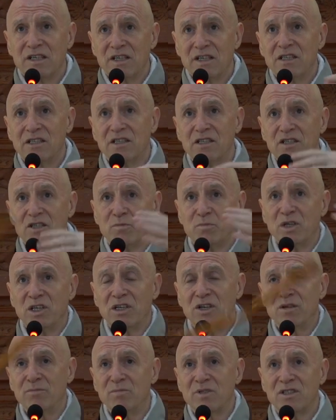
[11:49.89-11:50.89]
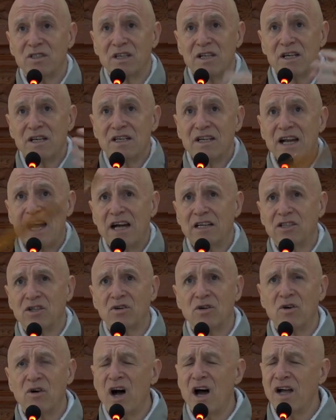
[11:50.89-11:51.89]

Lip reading: It just becomes natural.